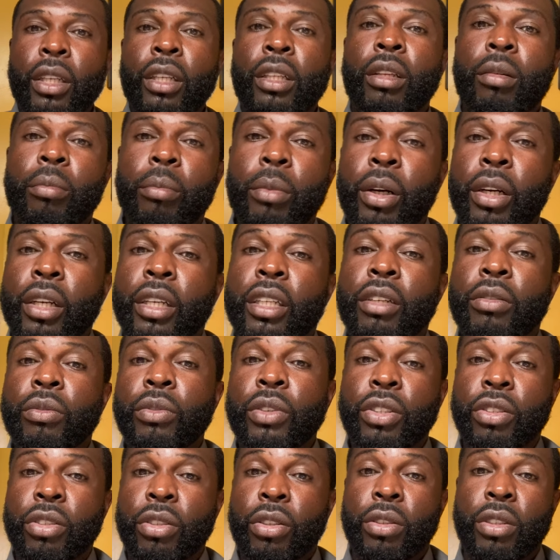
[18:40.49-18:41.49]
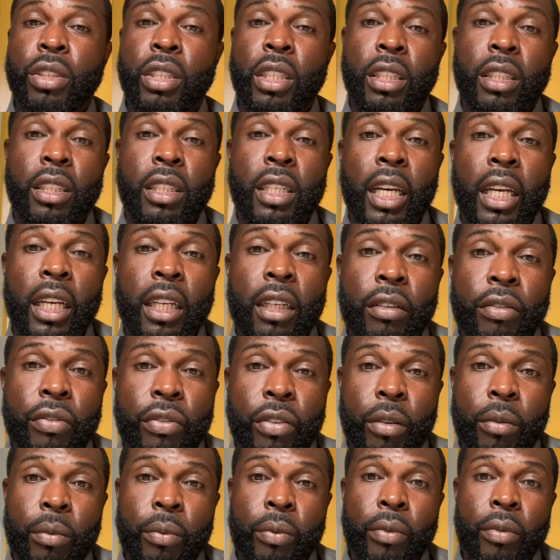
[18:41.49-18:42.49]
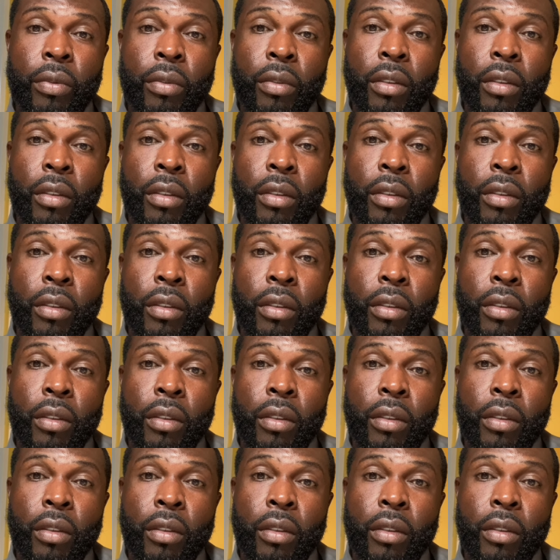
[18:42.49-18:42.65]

The marketing research gets data from